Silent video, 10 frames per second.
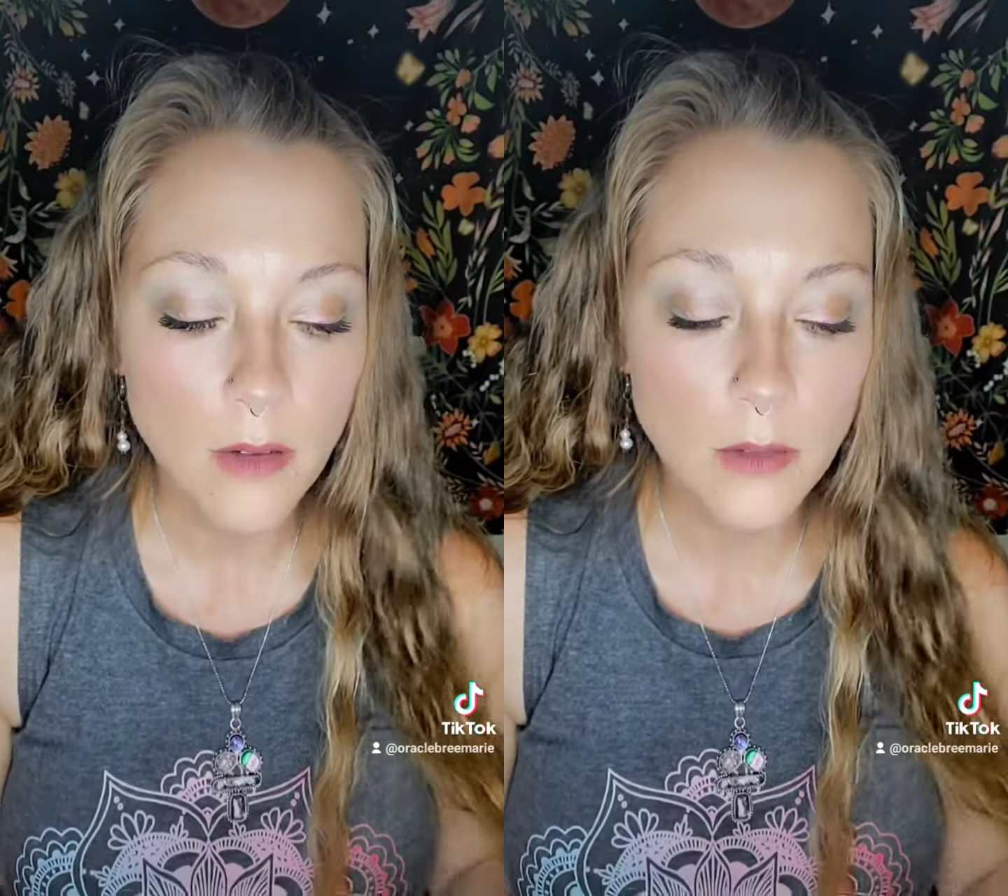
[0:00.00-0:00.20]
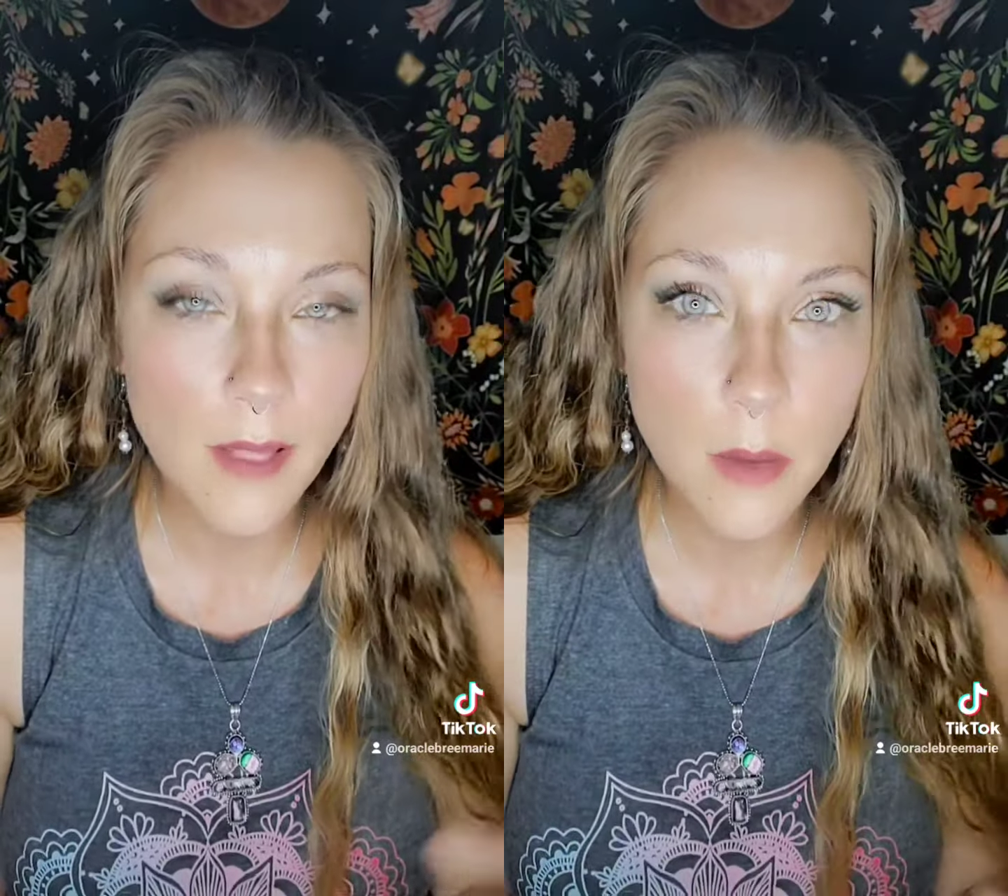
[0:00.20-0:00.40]

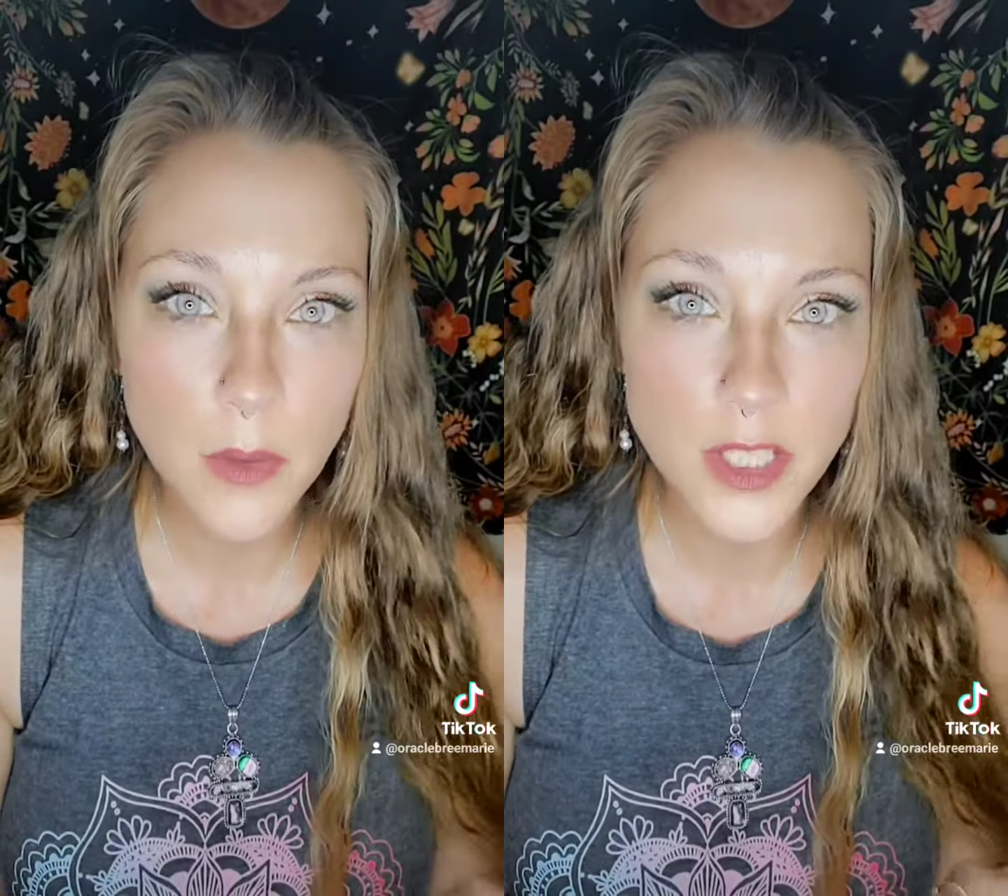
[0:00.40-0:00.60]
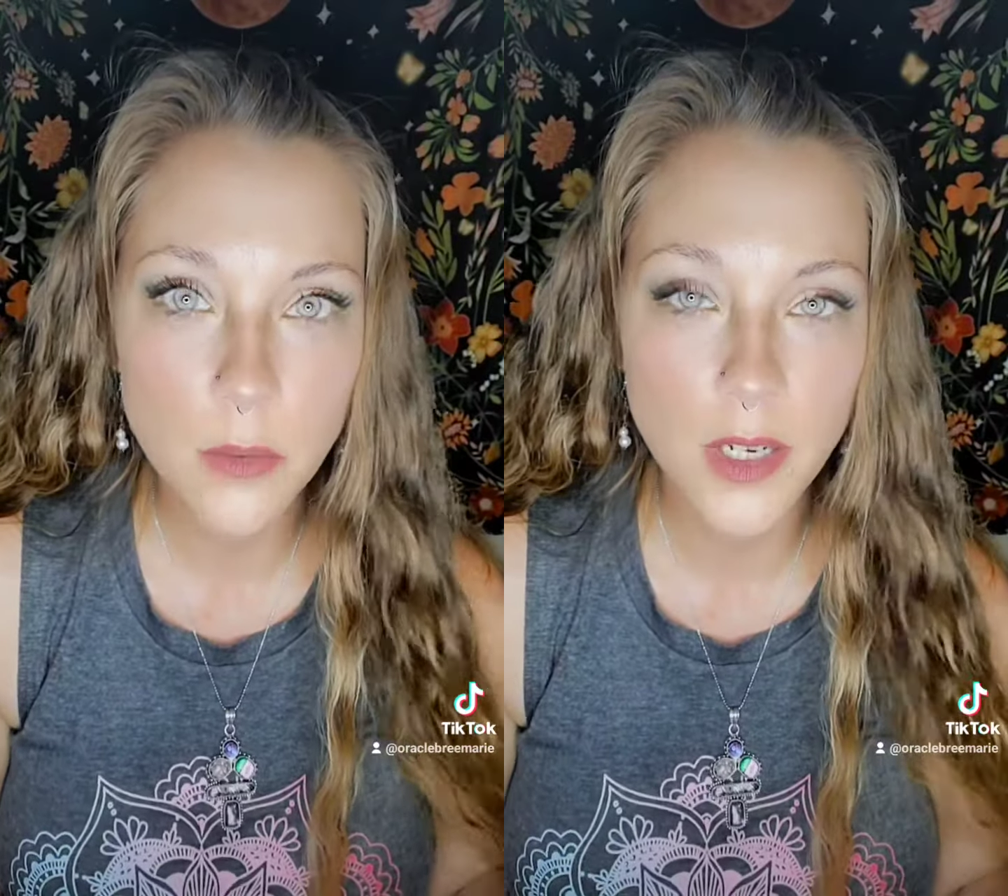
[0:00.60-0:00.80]
Really
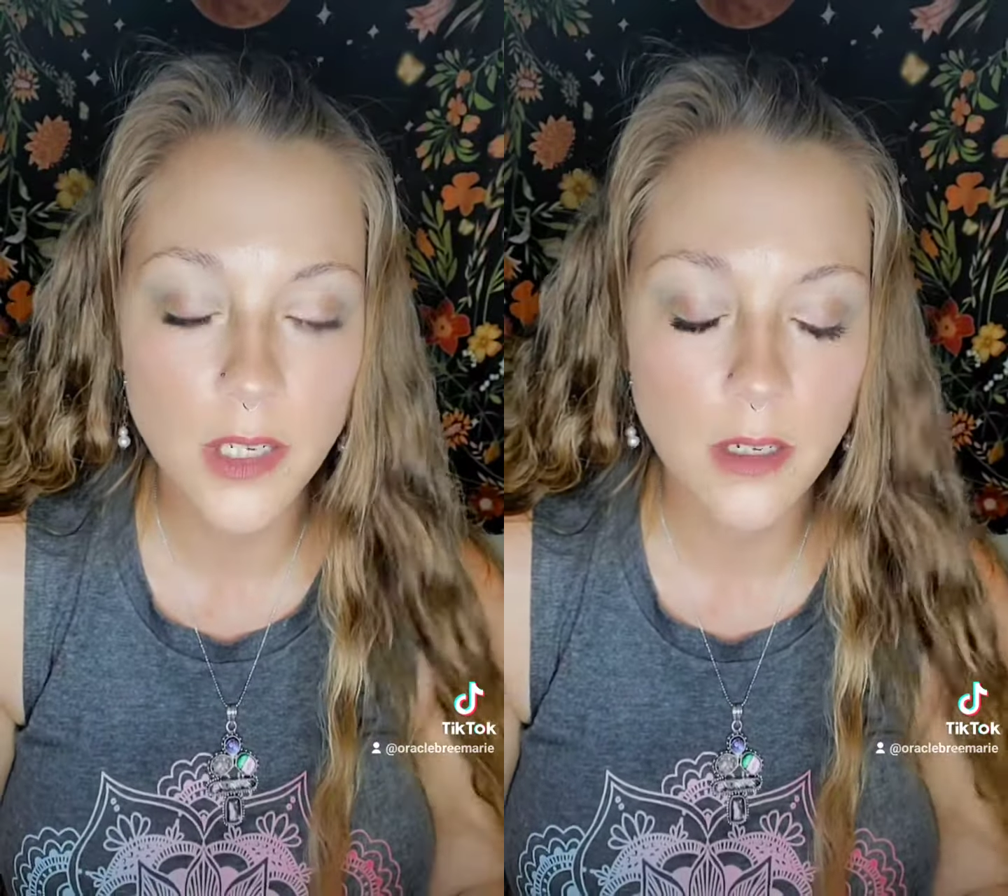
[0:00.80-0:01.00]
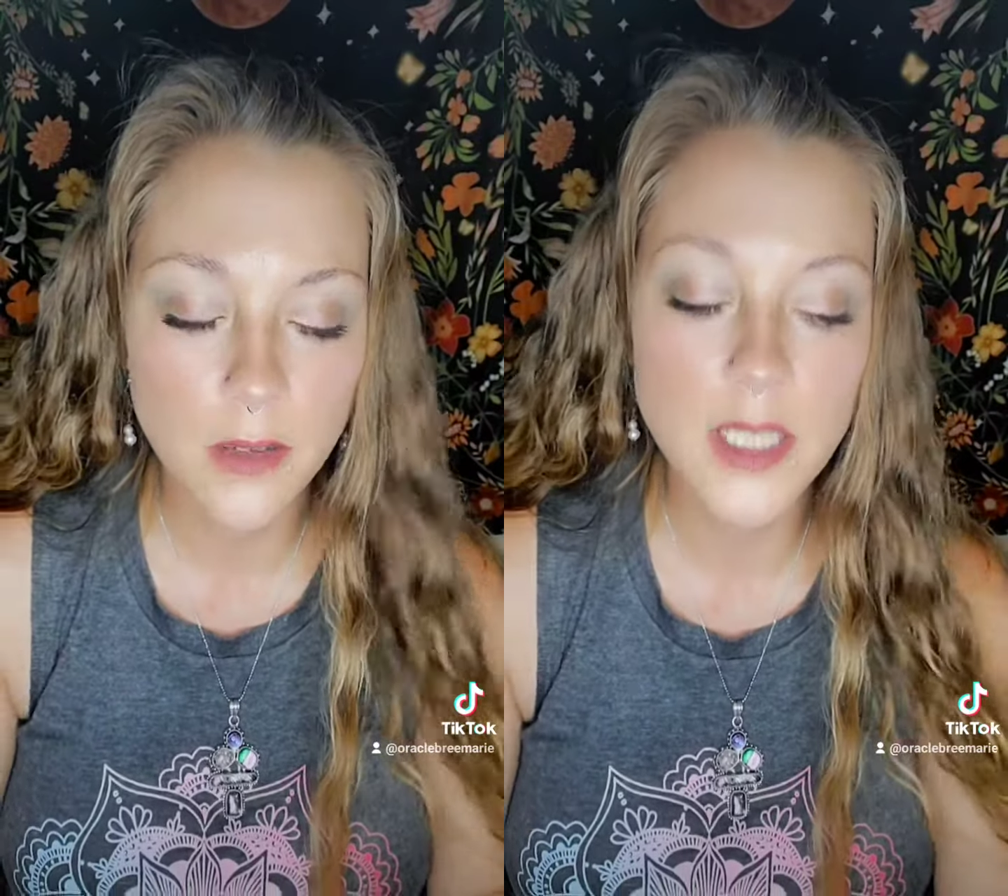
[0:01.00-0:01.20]
what you want
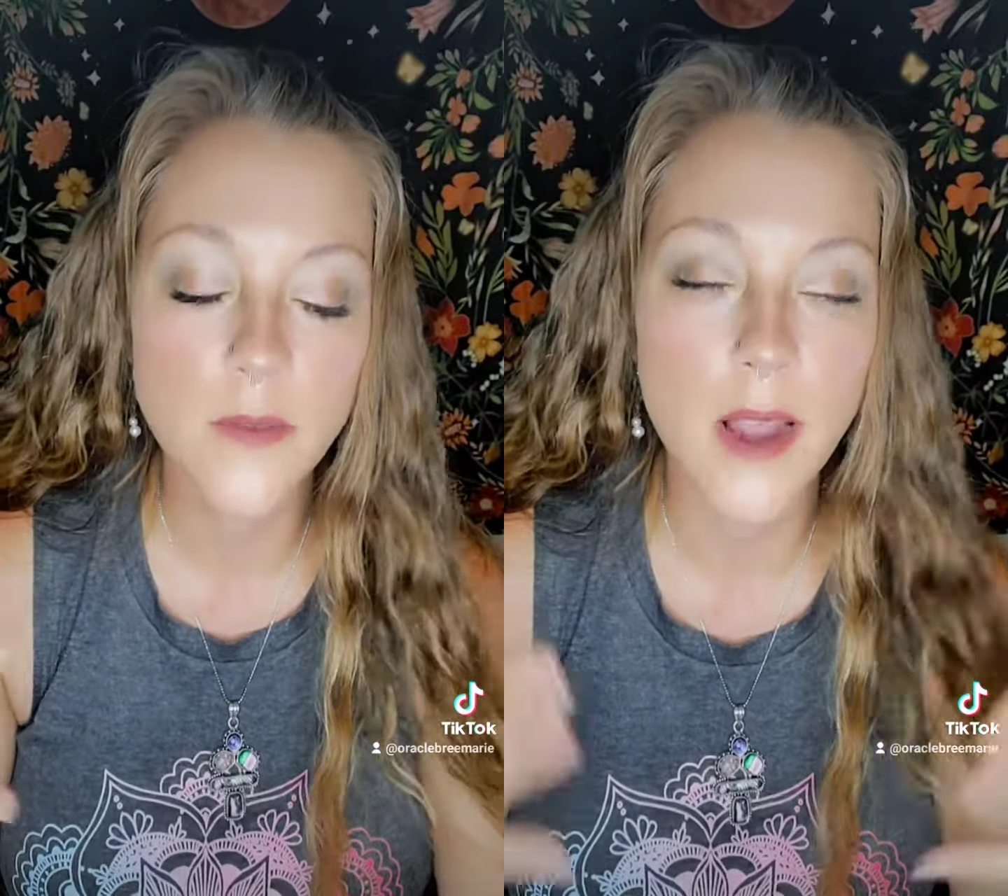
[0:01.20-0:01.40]
to do is